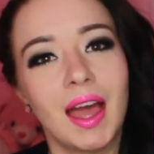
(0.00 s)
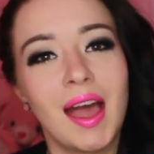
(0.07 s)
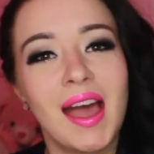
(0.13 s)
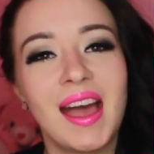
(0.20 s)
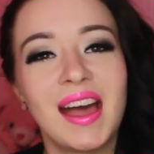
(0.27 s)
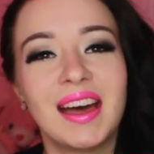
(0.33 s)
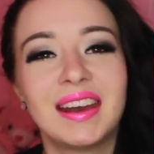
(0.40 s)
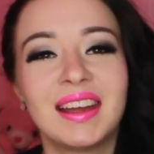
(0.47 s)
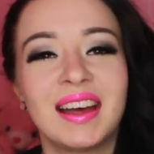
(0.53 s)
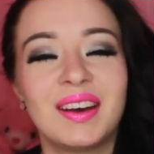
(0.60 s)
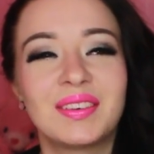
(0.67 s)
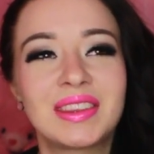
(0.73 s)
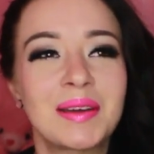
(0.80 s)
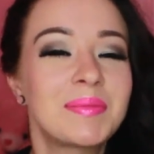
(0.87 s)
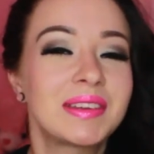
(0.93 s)
And uh,
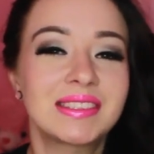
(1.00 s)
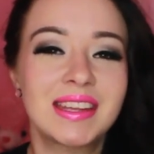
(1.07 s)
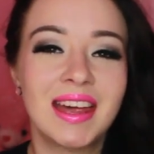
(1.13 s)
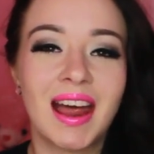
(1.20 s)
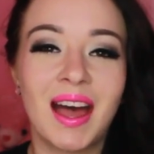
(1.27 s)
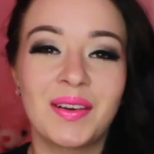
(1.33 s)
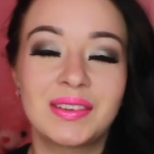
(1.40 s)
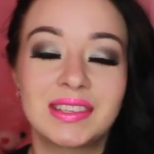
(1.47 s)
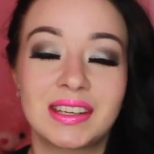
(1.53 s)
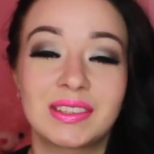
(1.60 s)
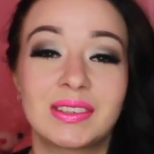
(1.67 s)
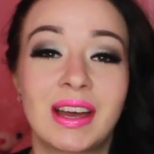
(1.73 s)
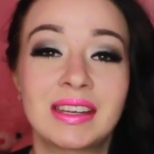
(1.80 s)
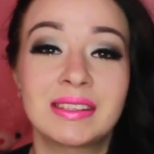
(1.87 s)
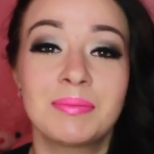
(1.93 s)
with that being said, I will talk
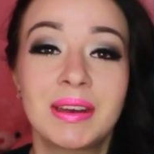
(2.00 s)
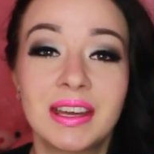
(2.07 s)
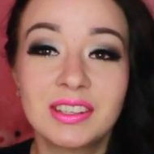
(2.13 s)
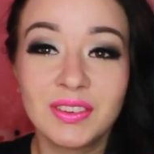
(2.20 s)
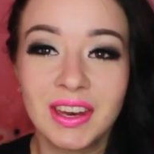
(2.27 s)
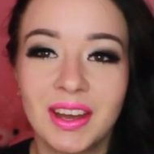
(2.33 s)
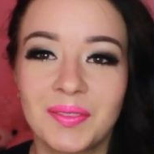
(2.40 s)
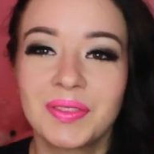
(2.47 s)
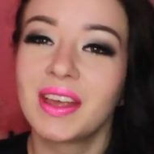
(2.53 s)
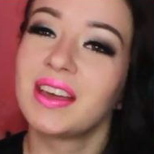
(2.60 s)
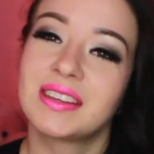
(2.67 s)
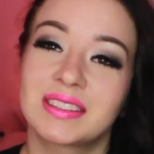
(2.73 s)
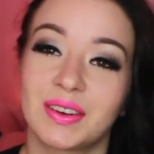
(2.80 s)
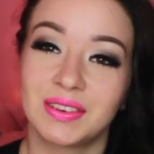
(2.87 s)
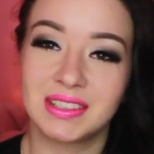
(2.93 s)
to you guys in my next video.
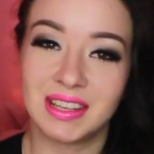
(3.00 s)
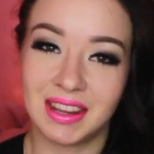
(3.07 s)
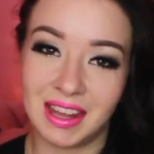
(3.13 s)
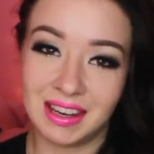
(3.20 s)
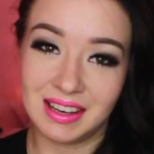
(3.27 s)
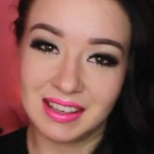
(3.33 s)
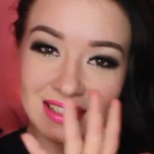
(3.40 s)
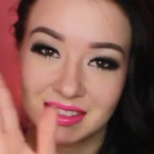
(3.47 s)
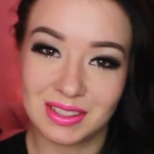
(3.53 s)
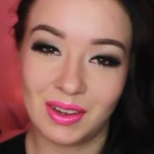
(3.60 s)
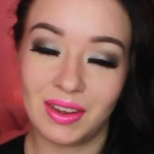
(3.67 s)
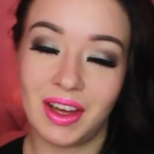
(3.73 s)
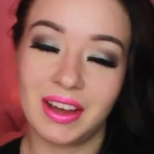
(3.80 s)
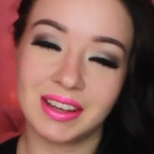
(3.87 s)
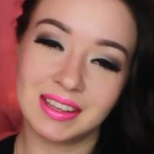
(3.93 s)
So until then,
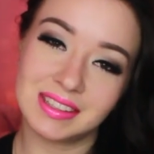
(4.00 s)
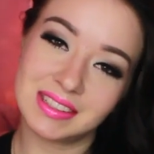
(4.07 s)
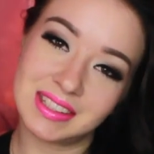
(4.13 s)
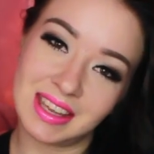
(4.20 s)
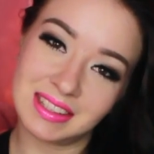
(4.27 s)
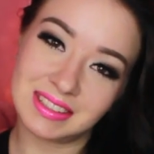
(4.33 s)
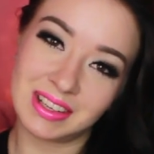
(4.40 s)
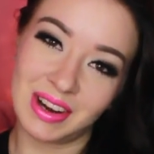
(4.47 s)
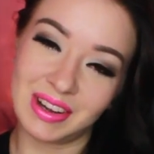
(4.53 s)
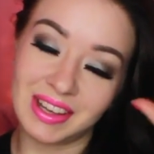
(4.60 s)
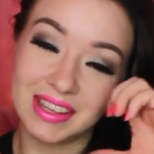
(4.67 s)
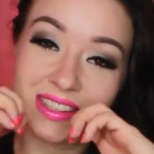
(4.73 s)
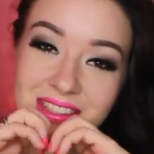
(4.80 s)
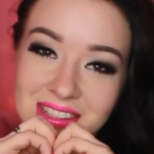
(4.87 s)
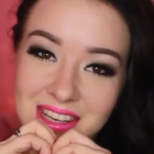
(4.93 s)
so long, stay
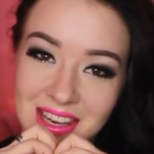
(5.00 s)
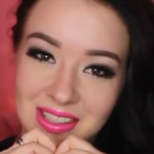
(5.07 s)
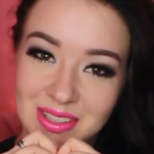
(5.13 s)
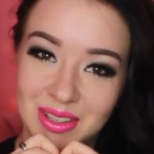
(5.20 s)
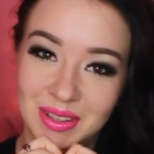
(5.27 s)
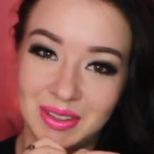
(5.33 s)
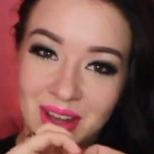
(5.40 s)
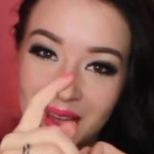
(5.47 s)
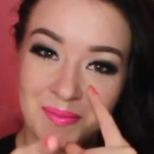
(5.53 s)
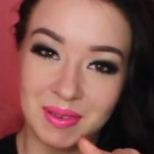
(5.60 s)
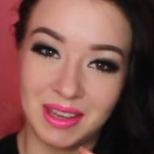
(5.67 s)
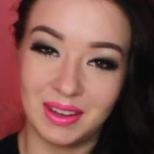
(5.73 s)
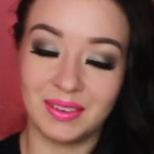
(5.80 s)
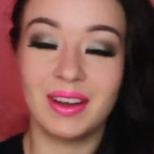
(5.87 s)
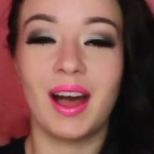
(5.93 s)
strong, stay true, and
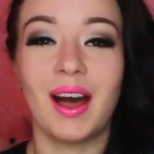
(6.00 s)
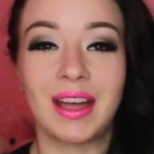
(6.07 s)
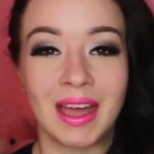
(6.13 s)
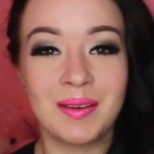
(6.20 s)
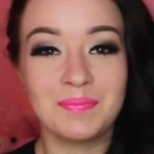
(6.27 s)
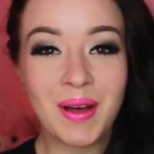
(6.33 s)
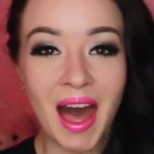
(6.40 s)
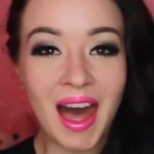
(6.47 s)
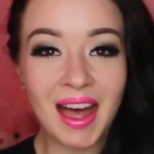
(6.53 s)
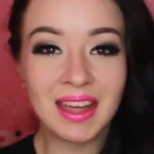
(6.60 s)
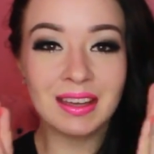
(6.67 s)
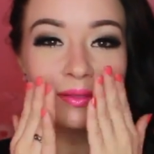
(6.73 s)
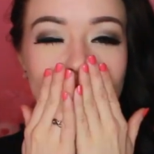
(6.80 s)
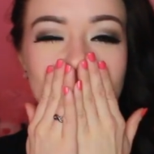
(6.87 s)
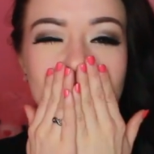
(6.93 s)
be you. Okay,
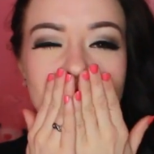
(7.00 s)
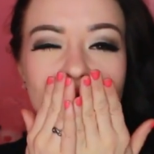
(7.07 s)
bye!